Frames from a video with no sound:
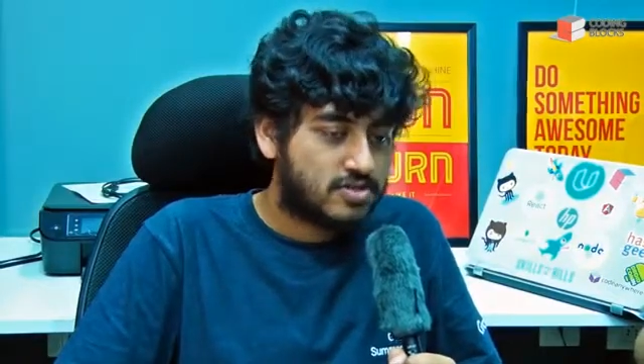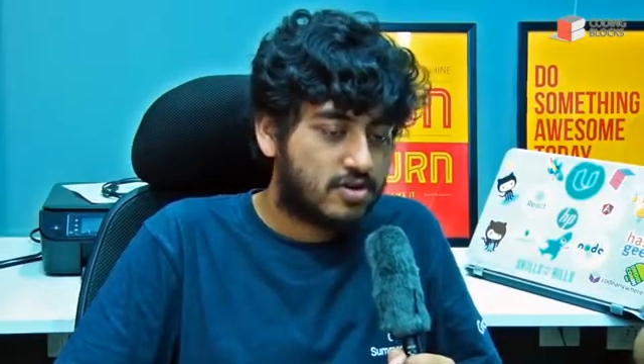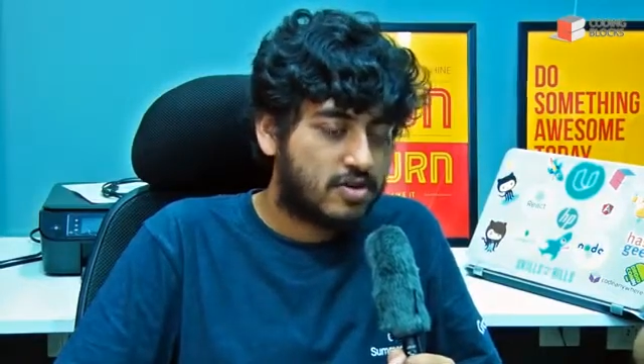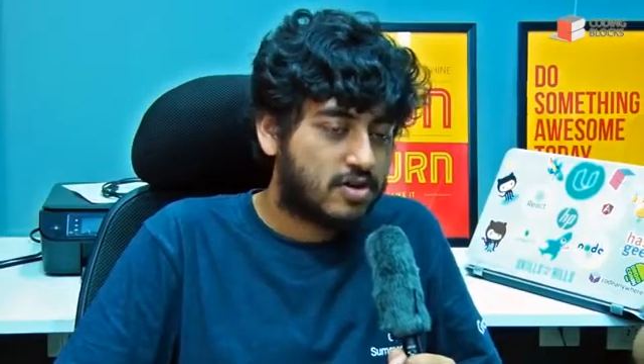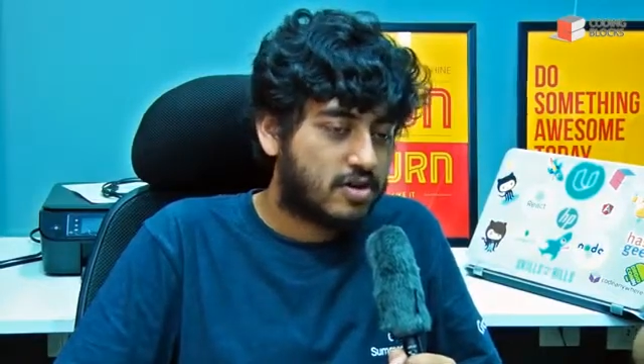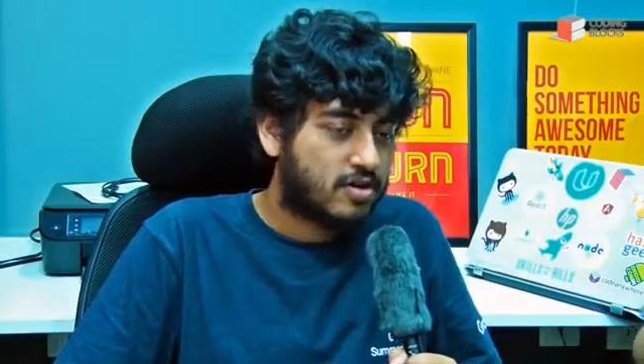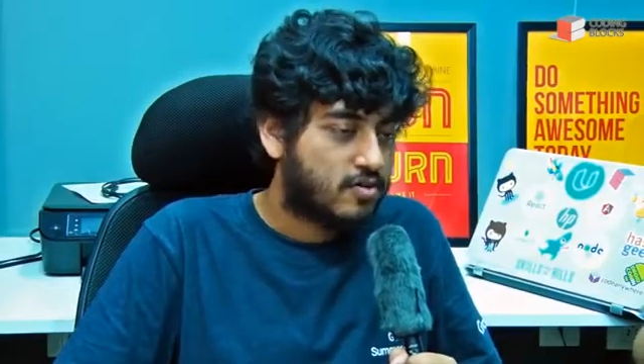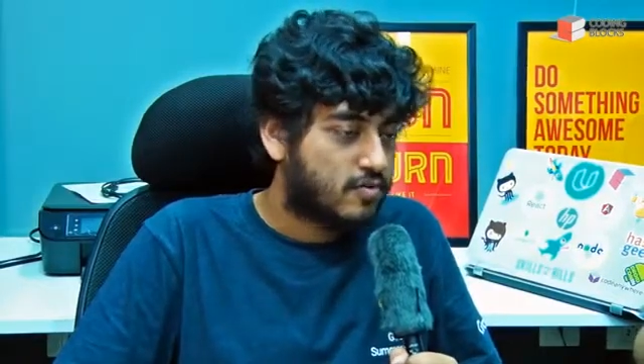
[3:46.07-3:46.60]

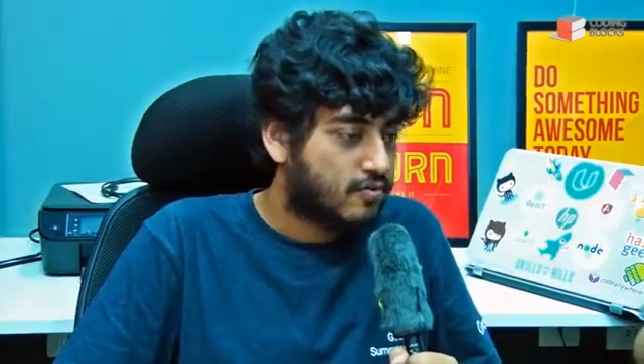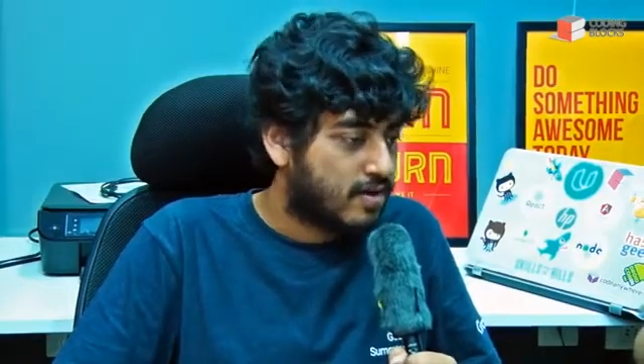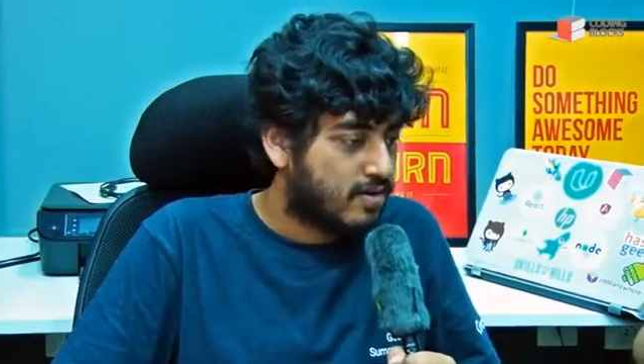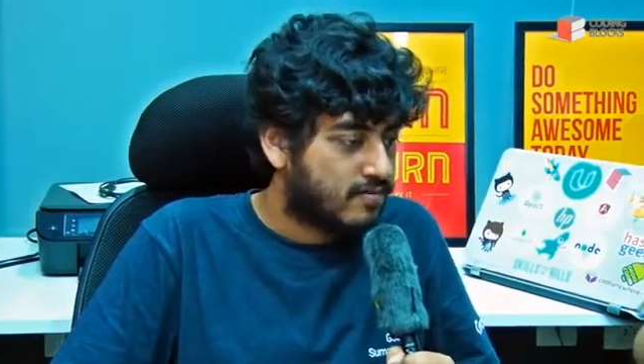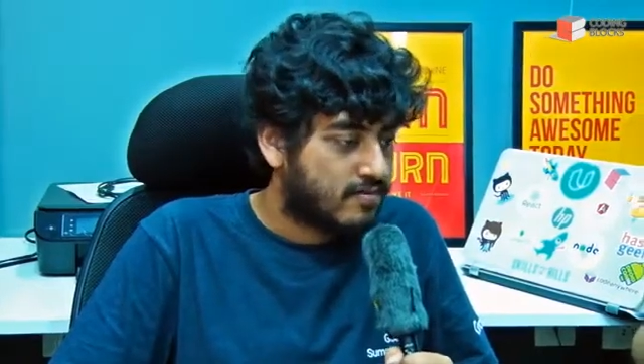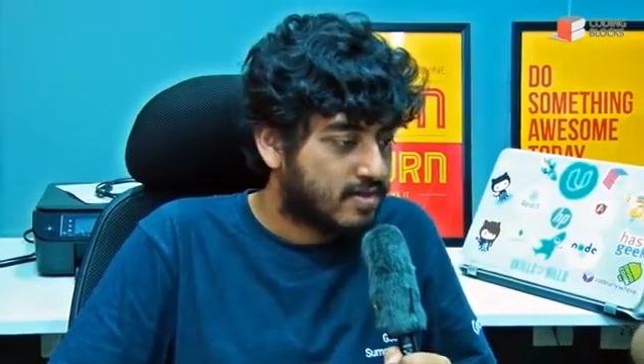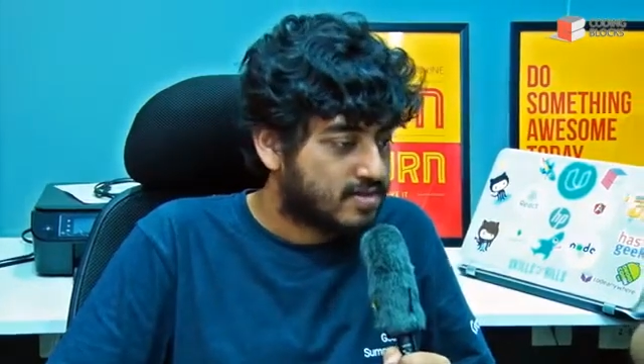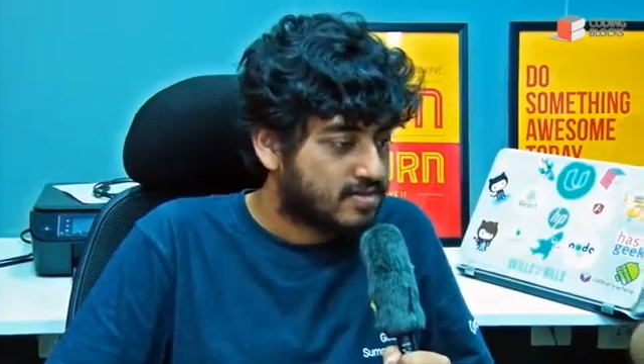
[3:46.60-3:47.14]
or new
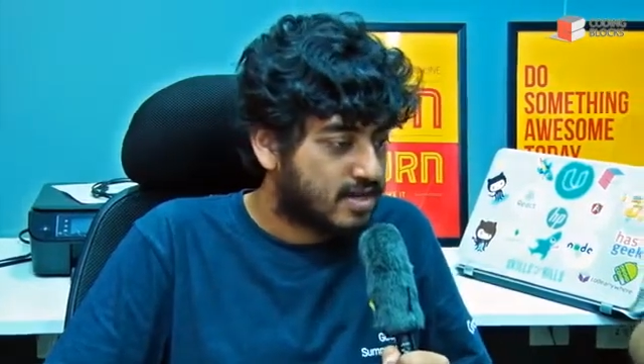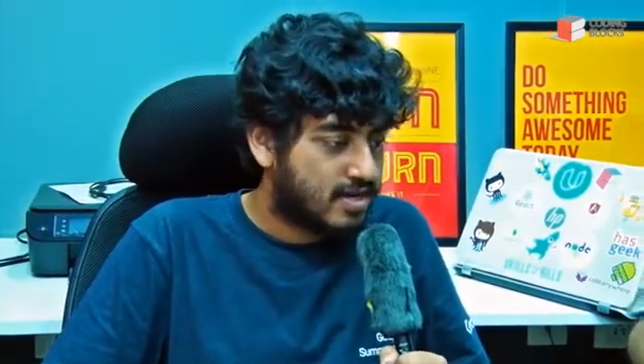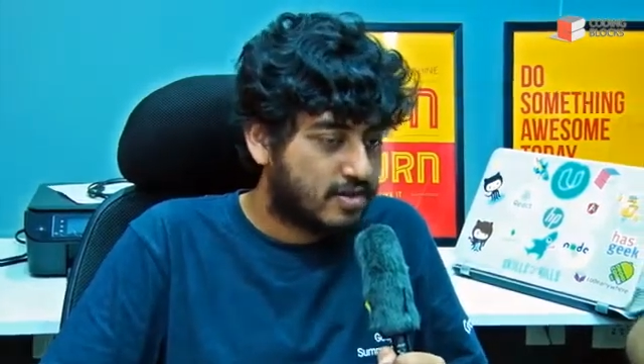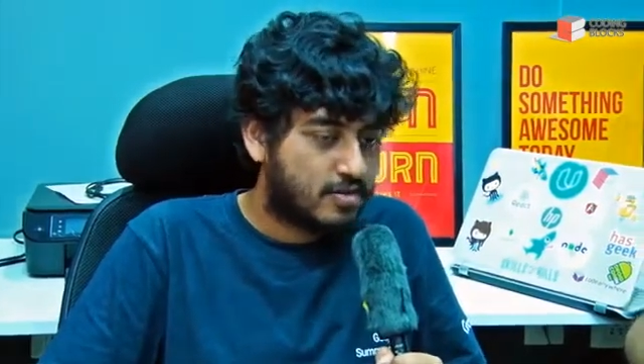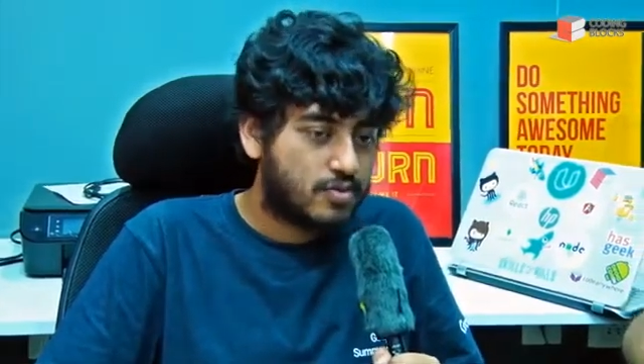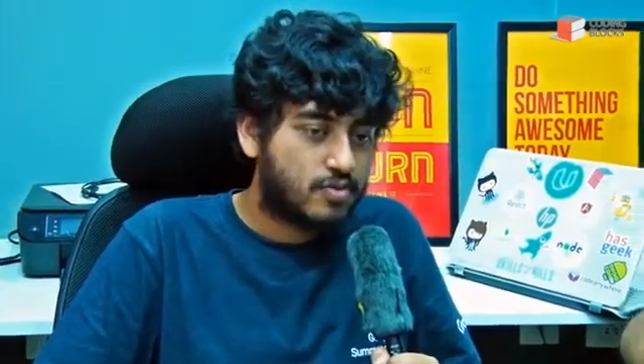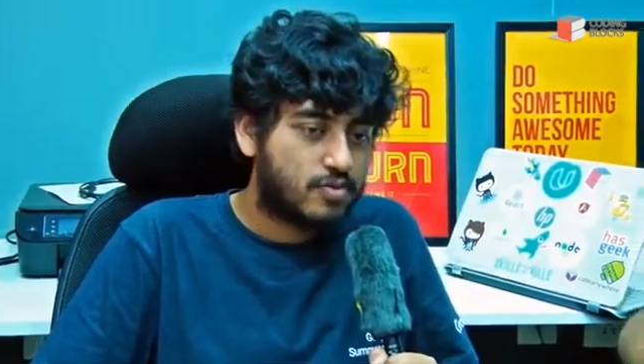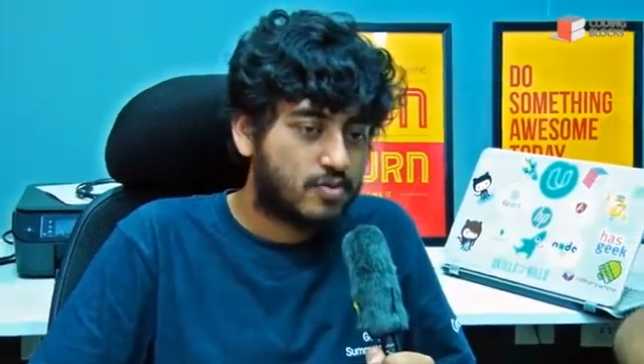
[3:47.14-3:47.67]
frameworks that
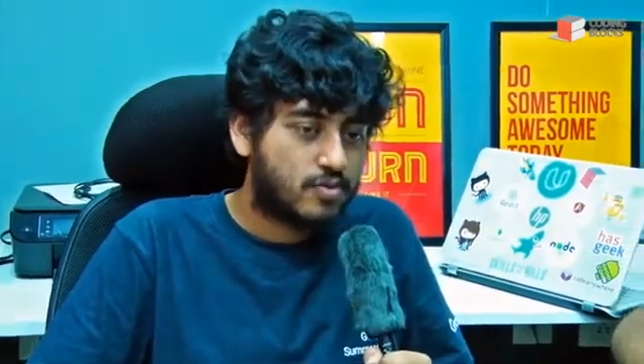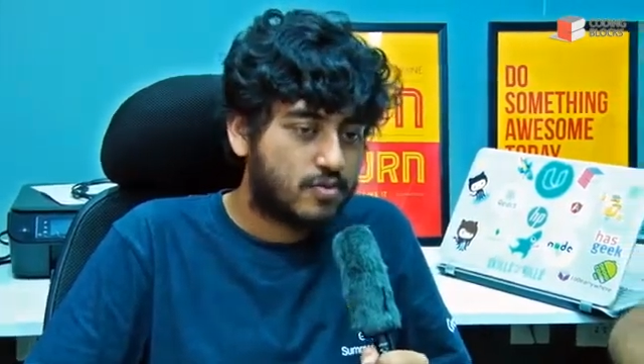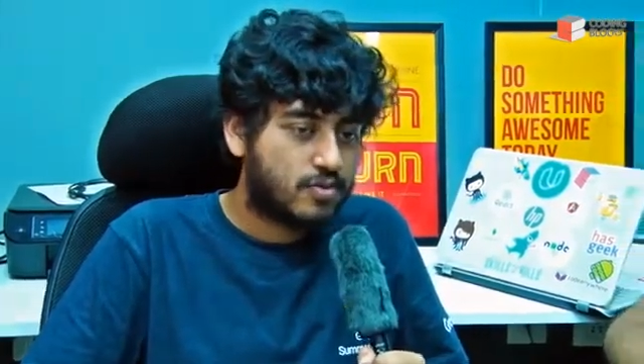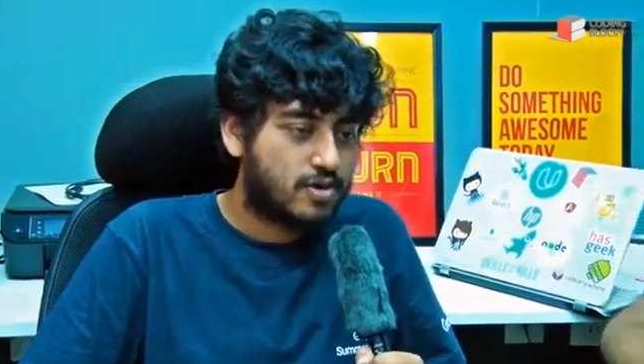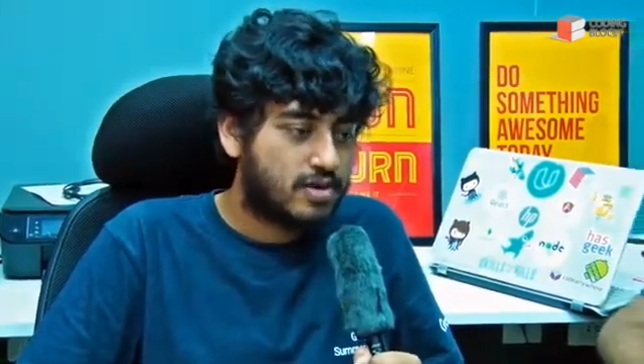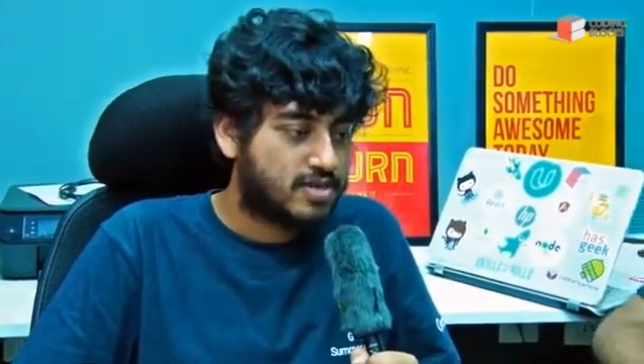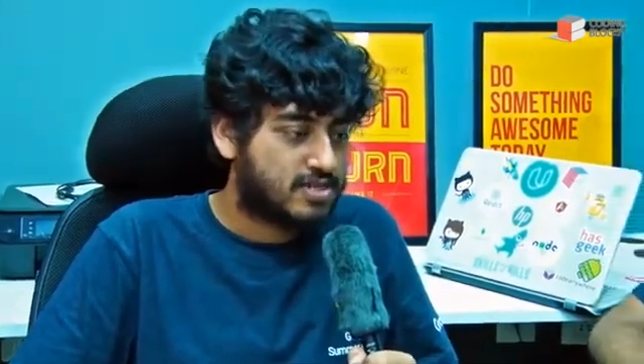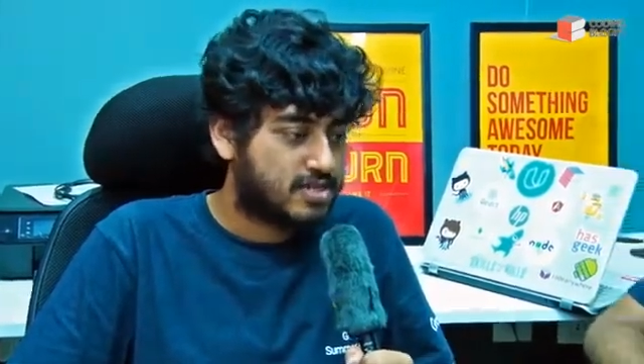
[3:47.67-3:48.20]
you would